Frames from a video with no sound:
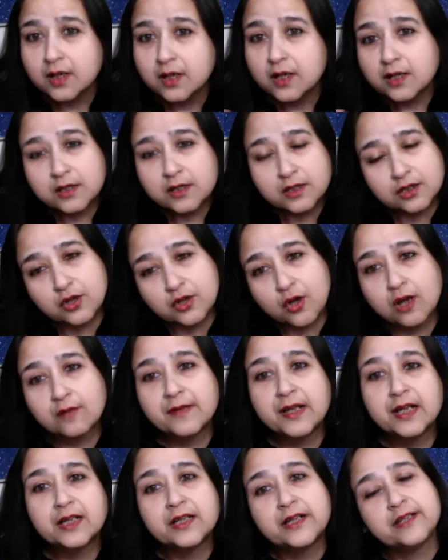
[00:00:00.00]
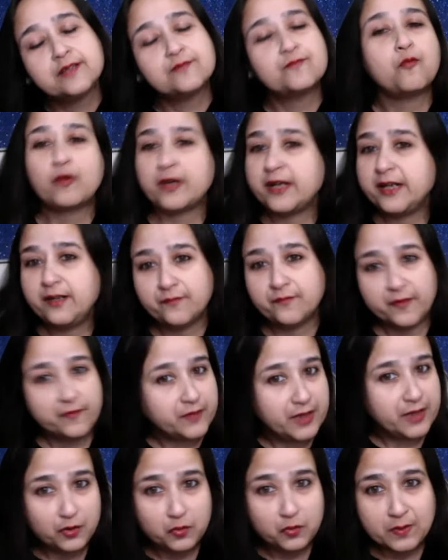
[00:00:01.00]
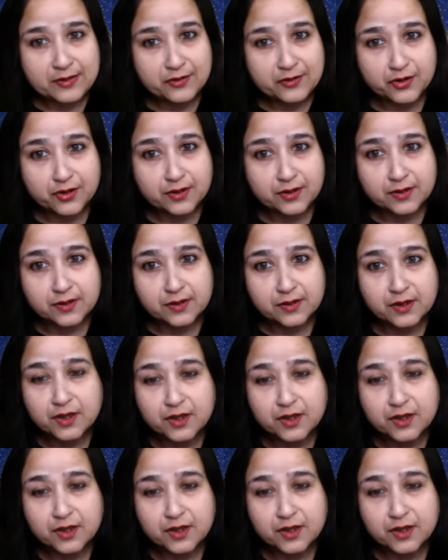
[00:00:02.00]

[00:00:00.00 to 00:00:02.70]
solve at least 14, 15 questions.